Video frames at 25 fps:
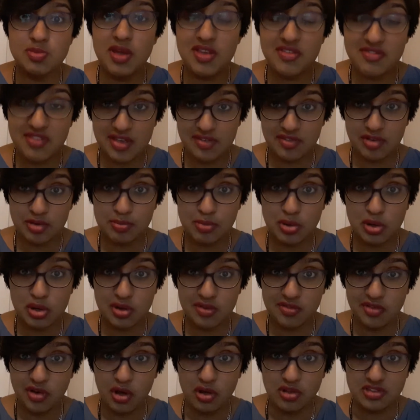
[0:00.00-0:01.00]
My favorite book
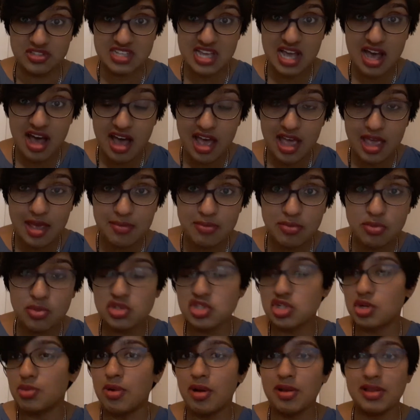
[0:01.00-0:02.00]
of all time,
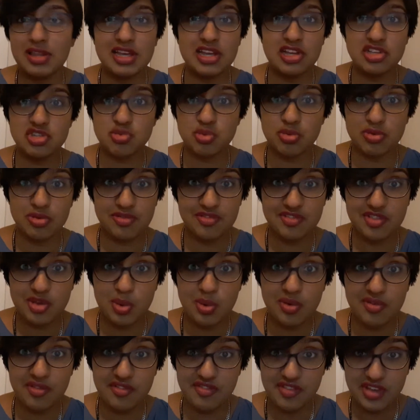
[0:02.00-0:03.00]
which I'll probably get to a
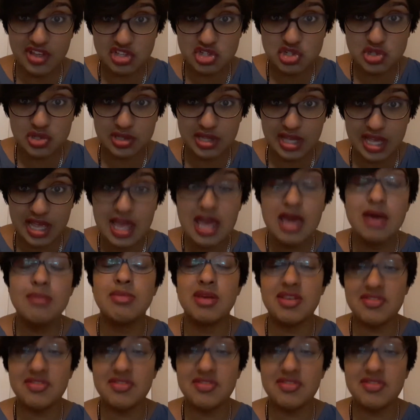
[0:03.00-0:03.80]
review of eventually,